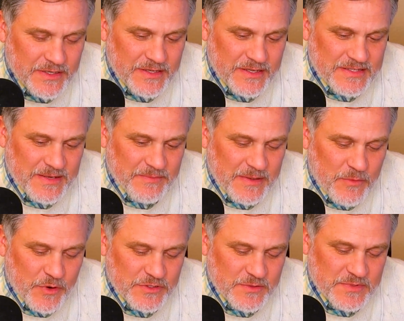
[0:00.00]
It's something
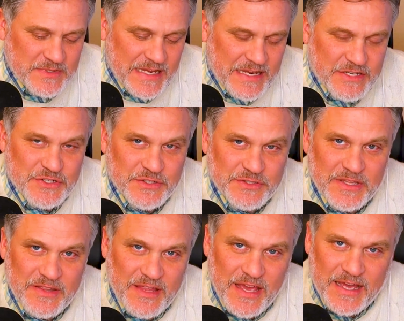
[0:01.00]
more substantial
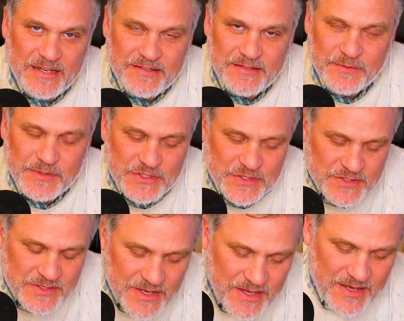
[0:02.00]
than that, which
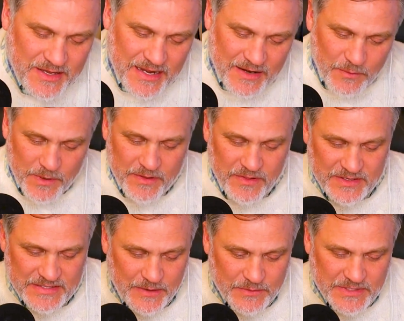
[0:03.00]
is kind of one of the
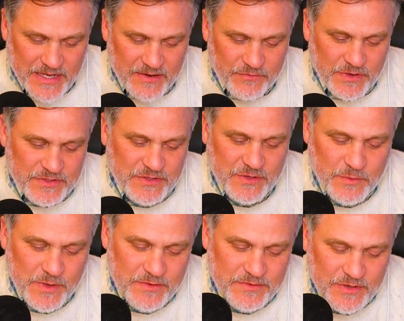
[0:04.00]
things I was kind of wrestling
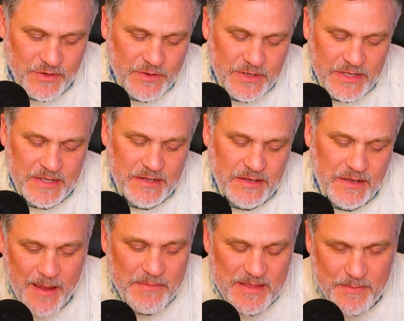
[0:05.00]
with. So
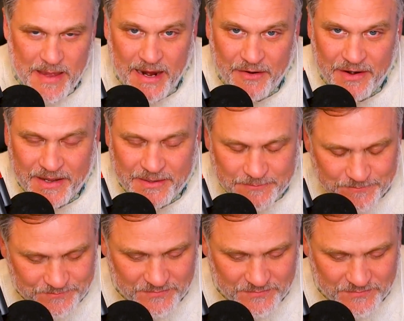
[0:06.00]
I'm in the Bay Area,